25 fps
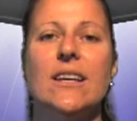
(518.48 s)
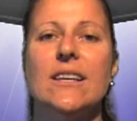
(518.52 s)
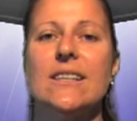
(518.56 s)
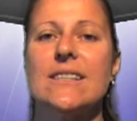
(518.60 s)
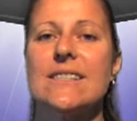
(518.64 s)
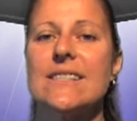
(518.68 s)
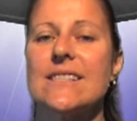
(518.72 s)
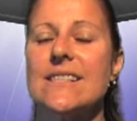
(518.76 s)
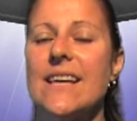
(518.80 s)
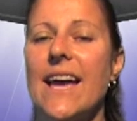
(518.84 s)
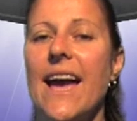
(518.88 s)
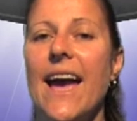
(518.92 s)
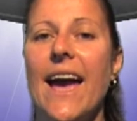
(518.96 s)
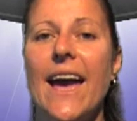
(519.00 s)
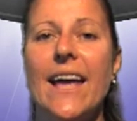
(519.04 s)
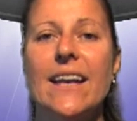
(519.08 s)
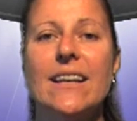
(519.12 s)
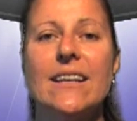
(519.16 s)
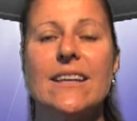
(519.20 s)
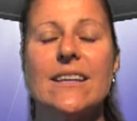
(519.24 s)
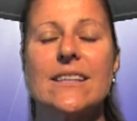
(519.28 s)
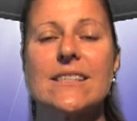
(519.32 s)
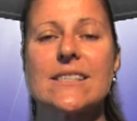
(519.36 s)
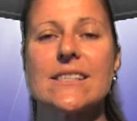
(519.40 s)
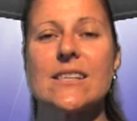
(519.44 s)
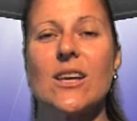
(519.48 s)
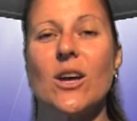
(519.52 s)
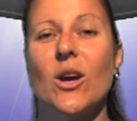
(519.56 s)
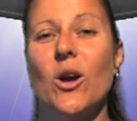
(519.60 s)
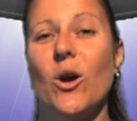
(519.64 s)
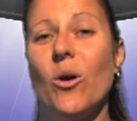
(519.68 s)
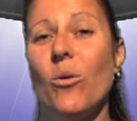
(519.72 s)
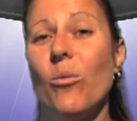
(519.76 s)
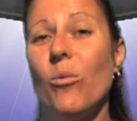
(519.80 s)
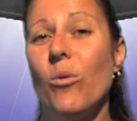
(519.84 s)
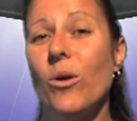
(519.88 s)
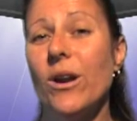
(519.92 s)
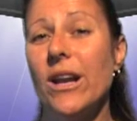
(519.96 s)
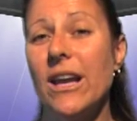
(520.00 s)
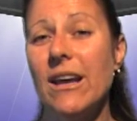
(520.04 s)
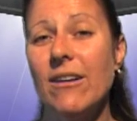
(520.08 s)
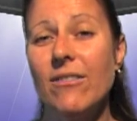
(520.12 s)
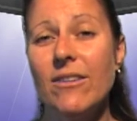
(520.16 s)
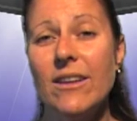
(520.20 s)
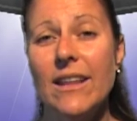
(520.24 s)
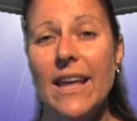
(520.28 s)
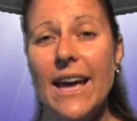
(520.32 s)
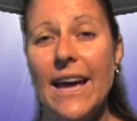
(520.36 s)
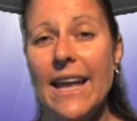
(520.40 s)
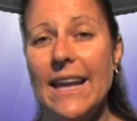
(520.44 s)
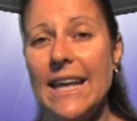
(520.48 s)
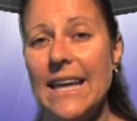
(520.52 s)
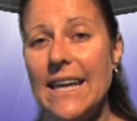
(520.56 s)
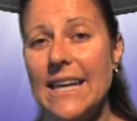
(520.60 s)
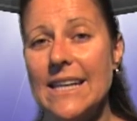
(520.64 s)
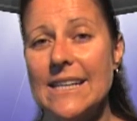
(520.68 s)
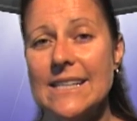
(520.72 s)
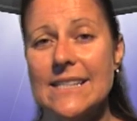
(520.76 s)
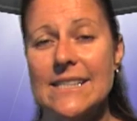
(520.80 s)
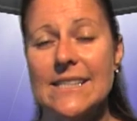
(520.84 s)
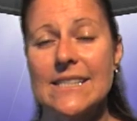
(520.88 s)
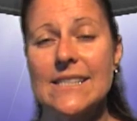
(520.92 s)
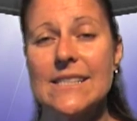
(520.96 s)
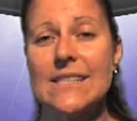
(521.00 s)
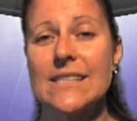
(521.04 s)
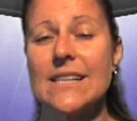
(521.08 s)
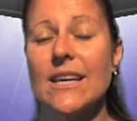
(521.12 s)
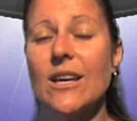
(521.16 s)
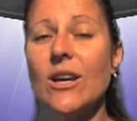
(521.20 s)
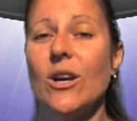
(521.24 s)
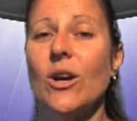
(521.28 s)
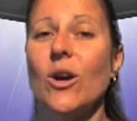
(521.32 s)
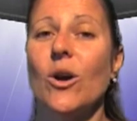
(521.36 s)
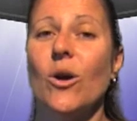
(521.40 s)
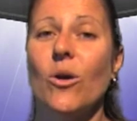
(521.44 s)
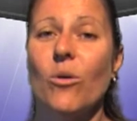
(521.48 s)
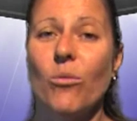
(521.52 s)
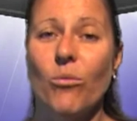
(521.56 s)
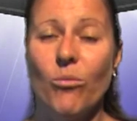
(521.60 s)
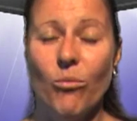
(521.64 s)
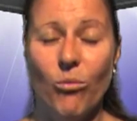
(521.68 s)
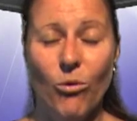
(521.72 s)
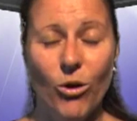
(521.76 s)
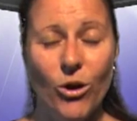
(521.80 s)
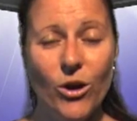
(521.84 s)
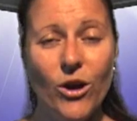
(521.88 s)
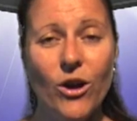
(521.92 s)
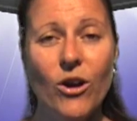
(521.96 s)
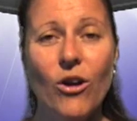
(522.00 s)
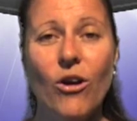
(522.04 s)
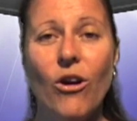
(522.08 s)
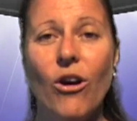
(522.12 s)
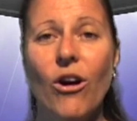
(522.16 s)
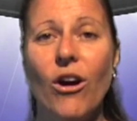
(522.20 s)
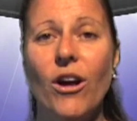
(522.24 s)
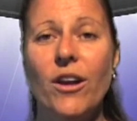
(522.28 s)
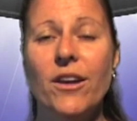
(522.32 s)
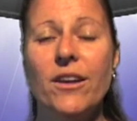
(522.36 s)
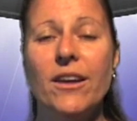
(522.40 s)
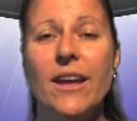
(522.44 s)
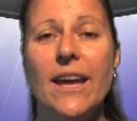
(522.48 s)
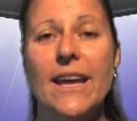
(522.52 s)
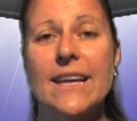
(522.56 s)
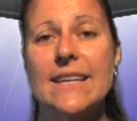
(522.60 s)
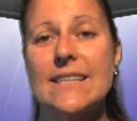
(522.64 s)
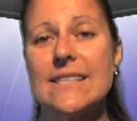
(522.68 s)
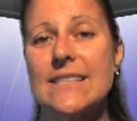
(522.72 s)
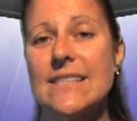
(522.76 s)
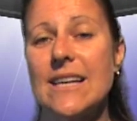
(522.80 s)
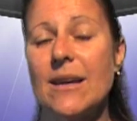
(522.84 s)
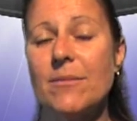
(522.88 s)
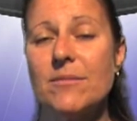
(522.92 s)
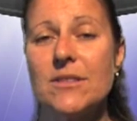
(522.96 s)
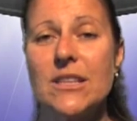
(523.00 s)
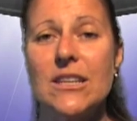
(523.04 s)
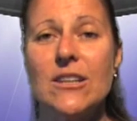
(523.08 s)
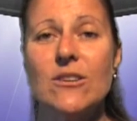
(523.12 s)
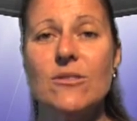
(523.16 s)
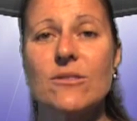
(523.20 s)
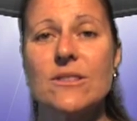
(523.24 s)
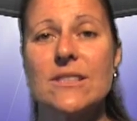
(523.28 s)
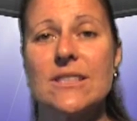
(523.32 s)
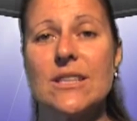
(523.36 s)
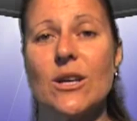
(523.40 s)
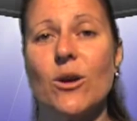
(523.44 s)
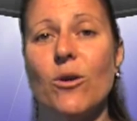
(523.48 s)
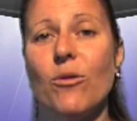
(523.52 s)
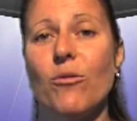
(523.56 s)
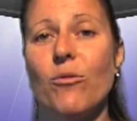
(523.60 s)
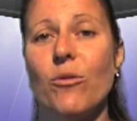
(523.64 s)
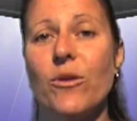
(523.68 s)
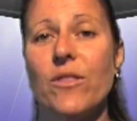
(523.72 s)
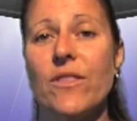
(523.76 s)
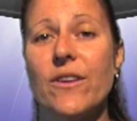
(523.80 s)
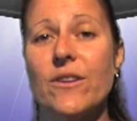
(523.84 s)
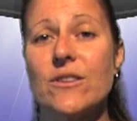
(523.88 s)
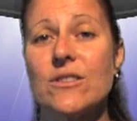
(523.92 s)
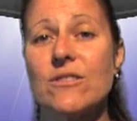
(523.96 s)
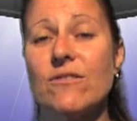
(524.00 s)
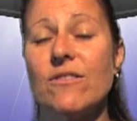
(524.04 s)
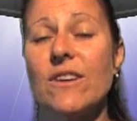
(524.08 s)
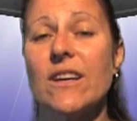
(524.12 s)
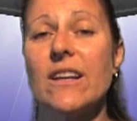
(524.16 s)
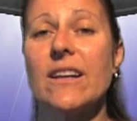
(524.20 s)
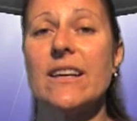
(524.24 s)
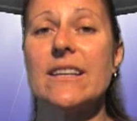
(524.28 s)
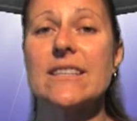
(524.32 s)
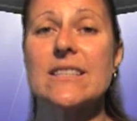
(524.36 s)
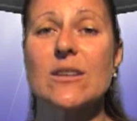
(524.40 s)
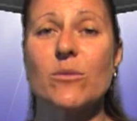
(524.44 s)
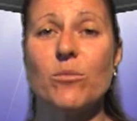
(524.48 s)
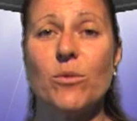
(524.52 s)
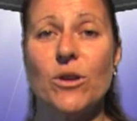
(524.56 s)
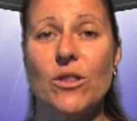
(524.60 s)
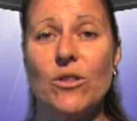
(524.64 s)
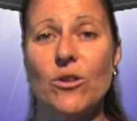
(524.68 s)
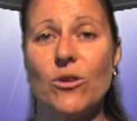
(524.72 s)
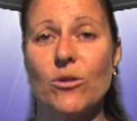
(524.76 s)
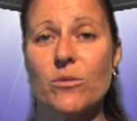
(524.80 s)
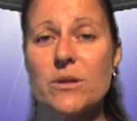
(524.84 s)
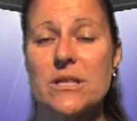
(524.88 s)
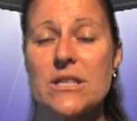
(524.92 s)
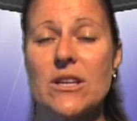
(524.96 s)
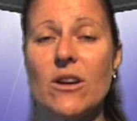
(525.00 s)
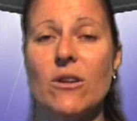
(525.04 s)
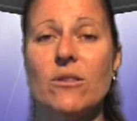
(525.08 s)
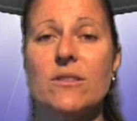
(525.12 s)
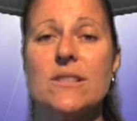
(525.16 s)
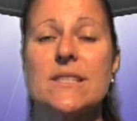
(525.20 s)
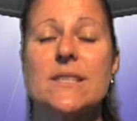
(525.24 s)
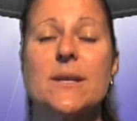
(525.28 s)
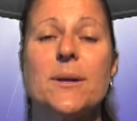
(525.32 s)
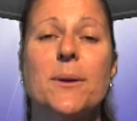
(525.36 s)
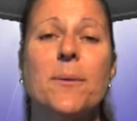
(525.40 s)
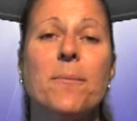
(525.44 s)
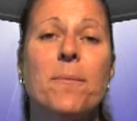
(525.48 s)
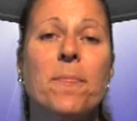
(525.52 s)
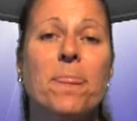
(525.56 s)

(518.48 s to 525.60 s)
sadness? Whatever that is, work on accepting yourself with those feelings and with your results.